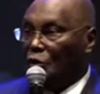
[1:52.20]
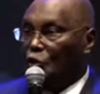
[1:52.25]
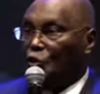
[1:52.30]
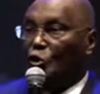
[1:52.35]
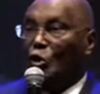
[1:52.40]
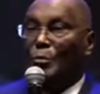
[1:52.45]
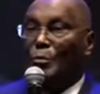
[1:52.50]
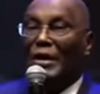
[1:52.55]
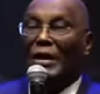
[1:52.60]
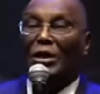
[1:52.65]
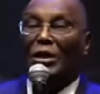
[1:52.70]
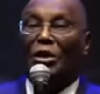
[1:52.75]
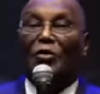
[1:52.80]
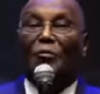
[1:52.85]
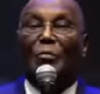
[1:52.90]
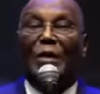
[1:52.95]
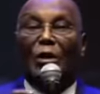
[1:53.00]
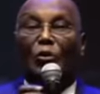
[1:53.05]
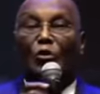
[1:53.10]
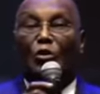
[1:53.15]
So many
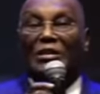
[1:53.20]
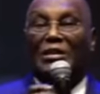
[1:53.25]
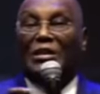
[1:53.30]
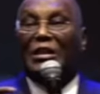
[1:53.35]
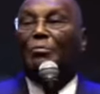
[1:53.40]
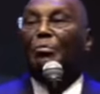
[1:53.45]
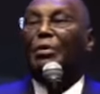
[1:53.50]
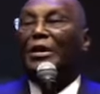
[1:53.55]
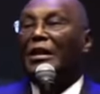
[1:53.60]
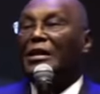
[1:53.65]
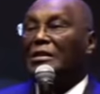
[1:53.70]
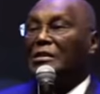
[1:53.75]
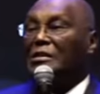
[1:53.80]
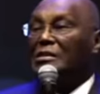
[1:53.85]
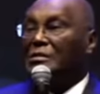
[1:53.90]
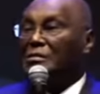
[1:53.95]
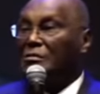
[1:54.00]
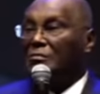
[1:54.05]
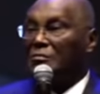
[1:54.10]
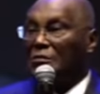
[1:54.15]
of my
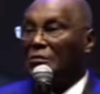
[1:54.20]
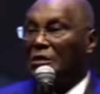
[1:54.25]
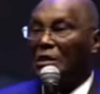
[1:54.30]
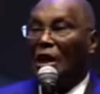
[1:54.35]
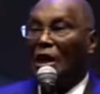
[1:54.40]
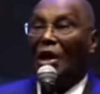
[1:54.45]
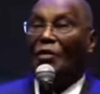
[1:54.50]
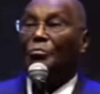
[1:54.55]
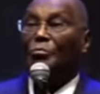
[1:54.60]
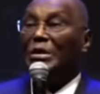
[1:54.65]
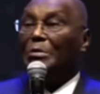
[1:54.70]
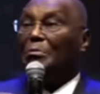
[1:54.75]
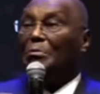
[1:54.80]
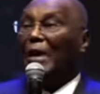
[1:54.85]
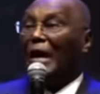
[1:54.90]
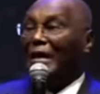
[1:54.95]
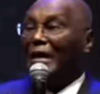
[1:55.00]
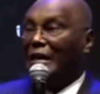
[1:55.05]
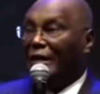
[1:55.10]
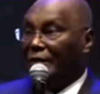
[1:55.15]
contemporaries have been
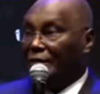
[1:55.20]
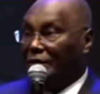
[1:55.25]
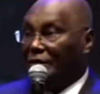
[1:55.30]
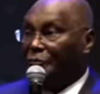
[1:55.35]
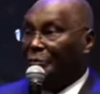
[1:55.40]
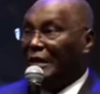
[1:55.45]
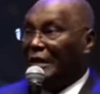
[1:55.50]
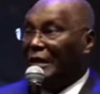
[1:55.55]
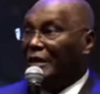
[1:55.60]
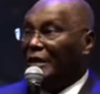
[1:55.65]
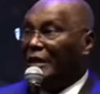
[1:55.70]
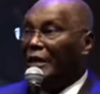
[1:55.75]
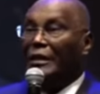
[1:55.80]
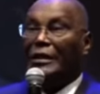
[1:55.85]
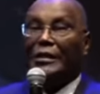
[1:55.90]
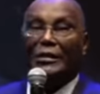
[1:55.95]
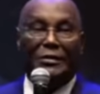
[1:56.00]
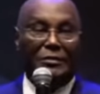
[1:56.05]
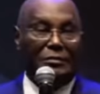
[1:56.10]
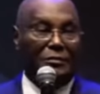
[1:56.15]
murdered, have been
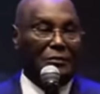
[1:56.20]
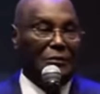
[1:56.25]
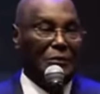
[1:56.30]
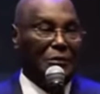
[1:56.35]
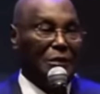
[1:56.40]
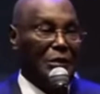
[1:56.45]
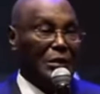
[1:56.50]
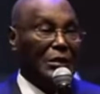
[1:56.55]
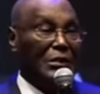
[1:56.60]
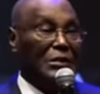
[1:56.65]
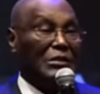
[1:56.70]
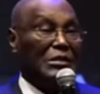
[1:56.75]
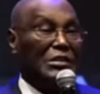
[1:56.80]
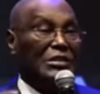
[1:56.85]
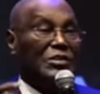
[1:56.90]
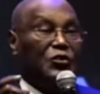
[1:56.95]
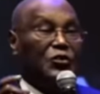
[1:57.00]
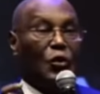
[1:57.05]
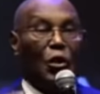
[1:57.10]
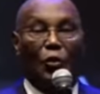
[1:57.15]
killed in
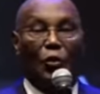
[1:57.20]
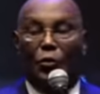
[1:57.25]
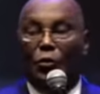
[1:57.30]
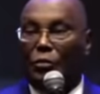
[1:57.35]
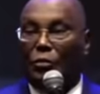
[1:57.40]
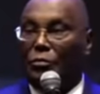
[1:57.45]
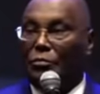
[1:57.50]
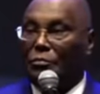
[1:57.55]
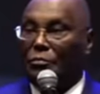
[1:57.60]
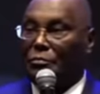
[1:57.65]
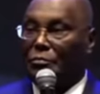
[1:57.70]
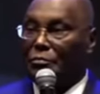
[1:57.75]
this struggle.